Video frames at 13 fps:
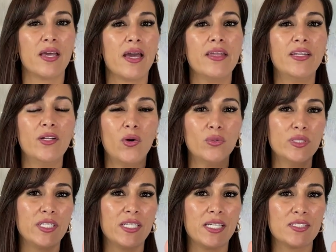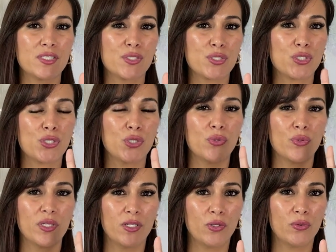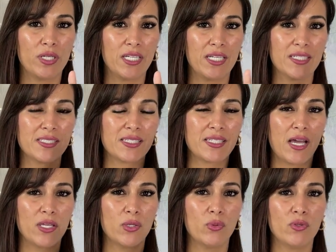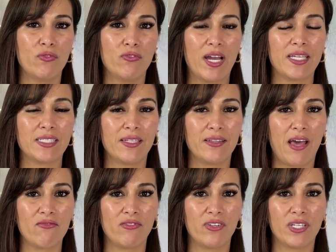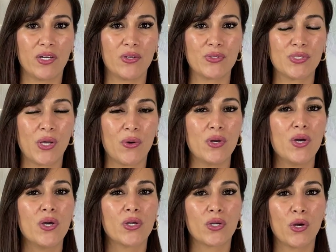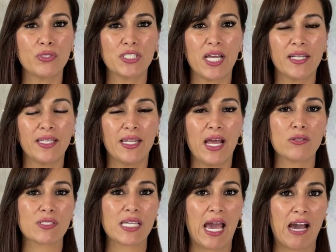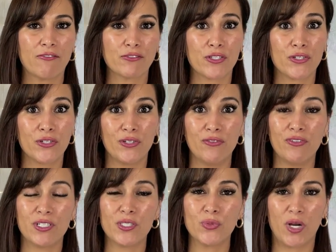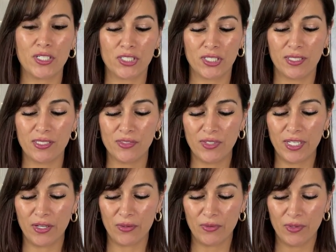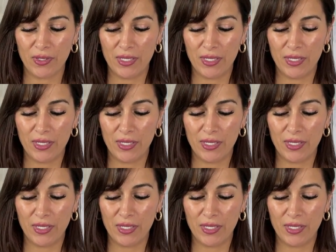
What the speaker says: And it only needs 2 ingredients that you will find in that video. So go check that out after you finish watching this video.